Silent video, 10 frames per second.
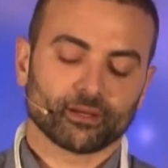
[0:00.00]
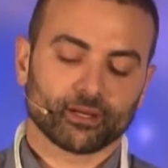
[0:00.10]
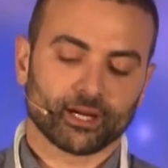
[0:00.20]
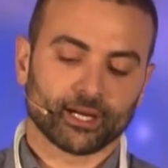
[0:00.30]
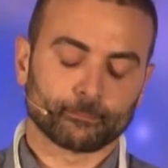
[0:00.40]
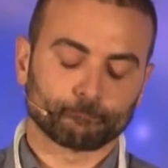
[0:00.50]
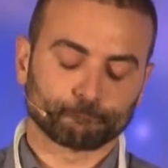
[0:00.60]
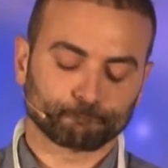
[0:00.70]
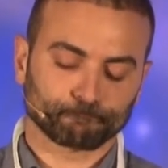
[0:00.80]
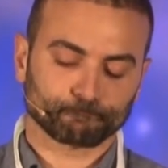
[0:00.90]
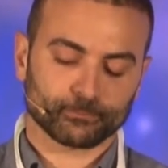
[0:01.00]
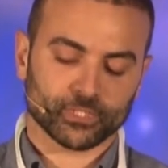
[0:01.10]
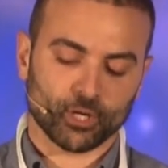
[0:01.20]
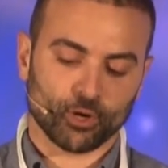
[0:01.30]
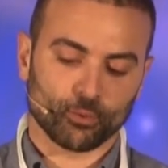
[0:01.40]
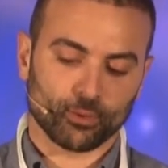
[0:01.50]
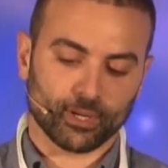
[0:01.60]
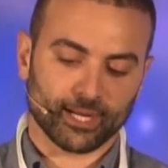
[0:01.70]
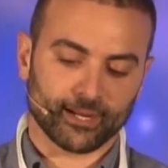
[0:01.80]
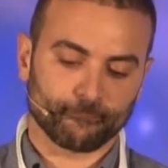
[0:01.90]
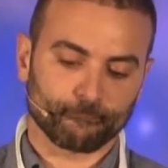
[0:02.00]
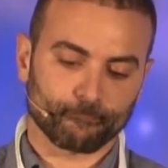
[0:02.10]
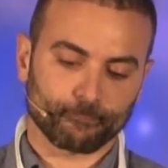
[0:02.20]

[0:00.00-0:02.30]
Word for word: Um, so um,